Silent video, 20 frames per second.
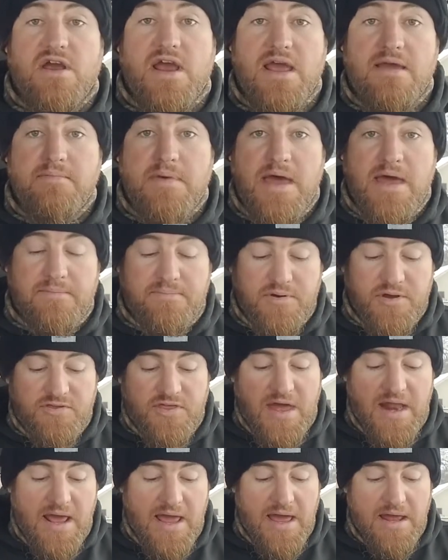Amen. Put
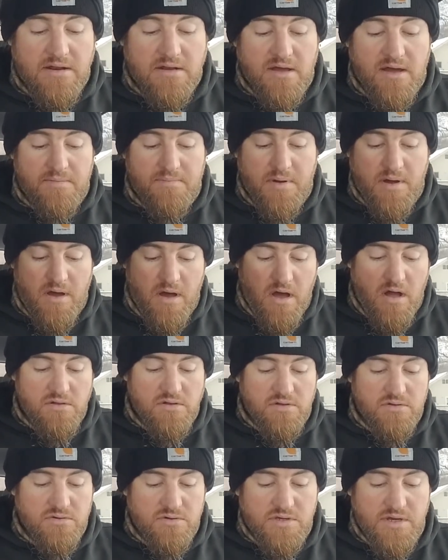that hand up.
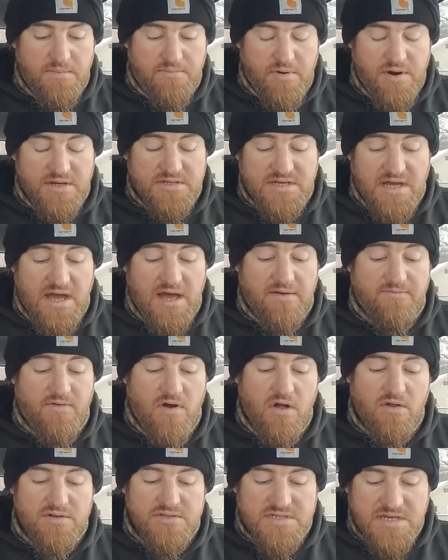Hallelujah. Praise God.
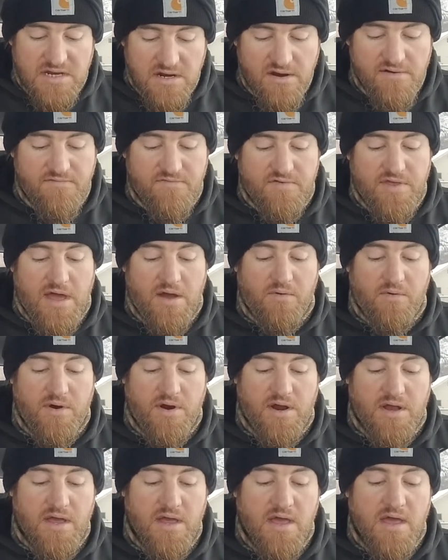Volunteer for that
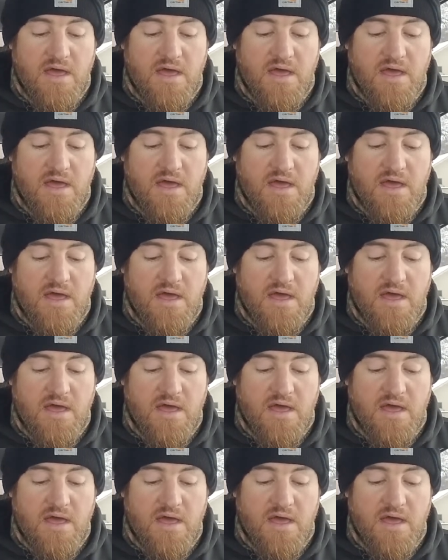work.